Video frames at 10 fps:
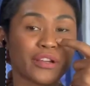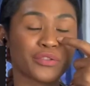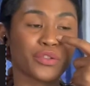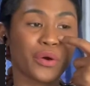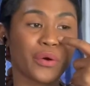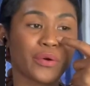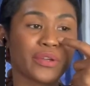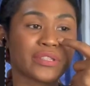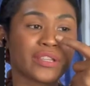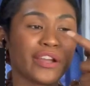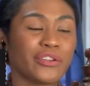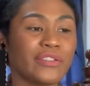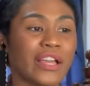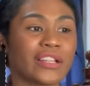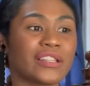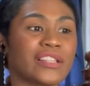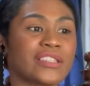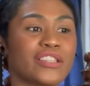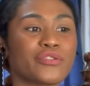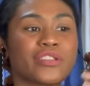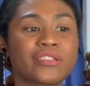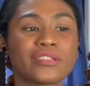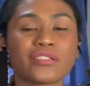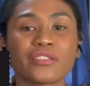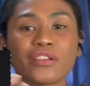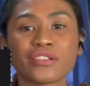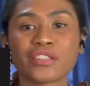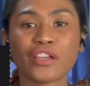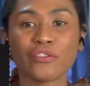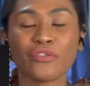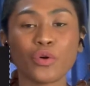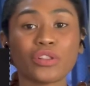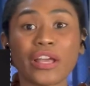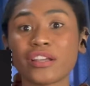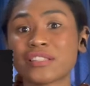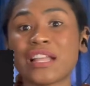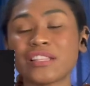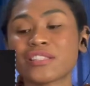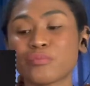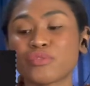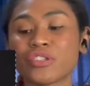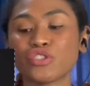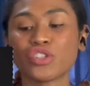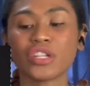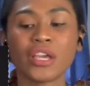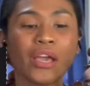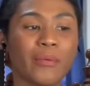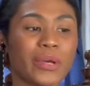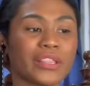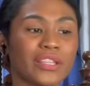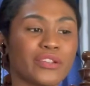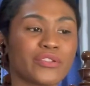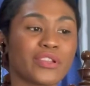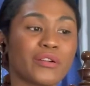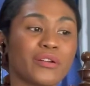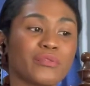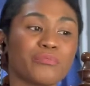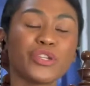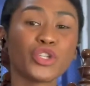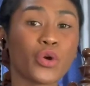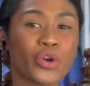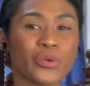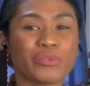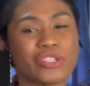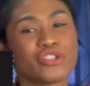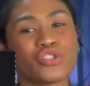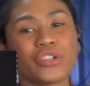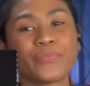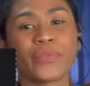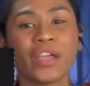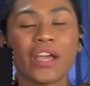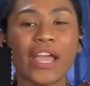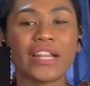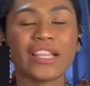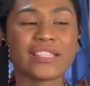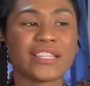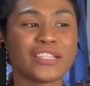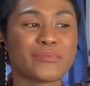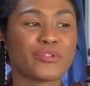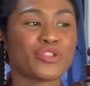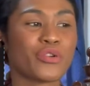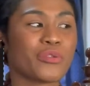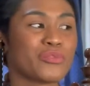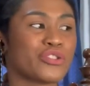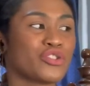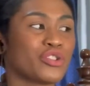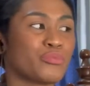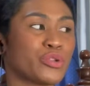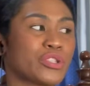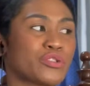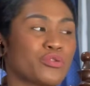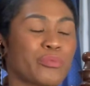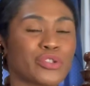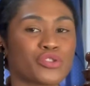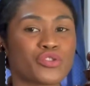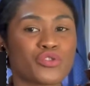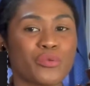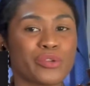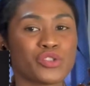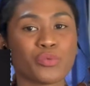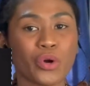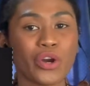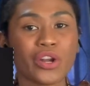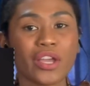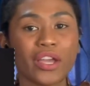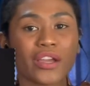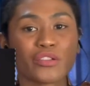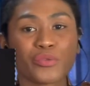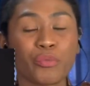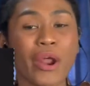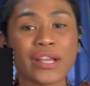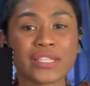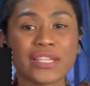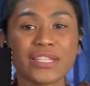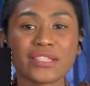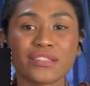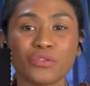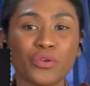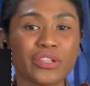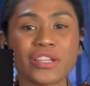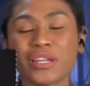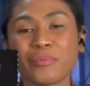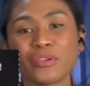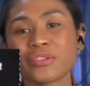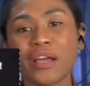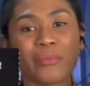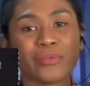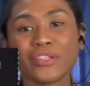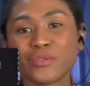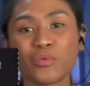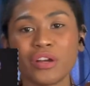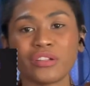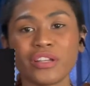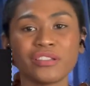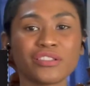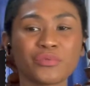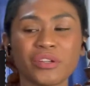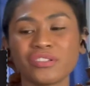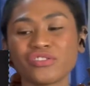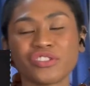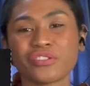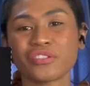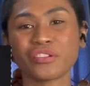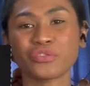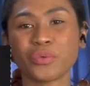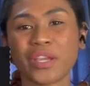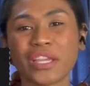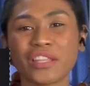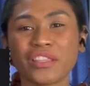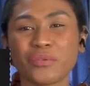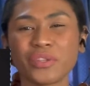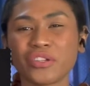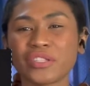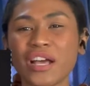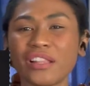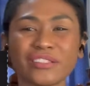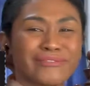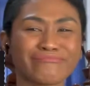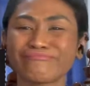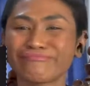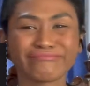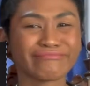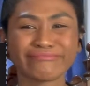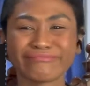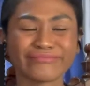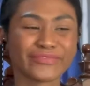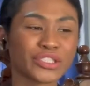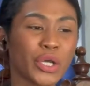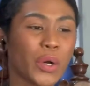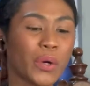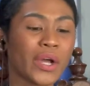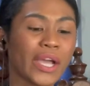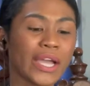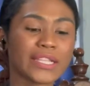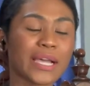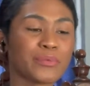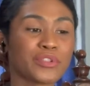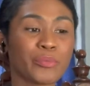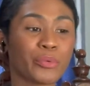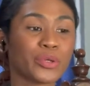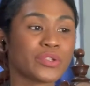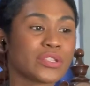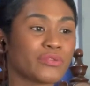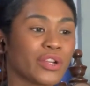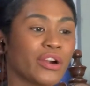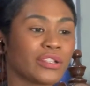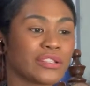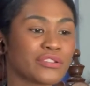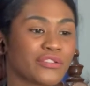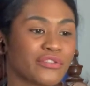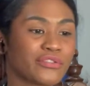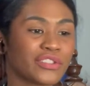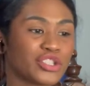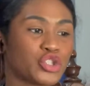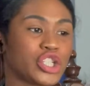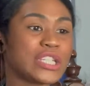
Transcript: So it's kind of like, let's say there's a skillful, like a talented musician, but then there's a mediocre musician, and let's say this mediocre musician puts so much work to practice, who is gonna be on top? This one. And this one is just not doing anything with your talent. So it's up to the person, regardless of the genes.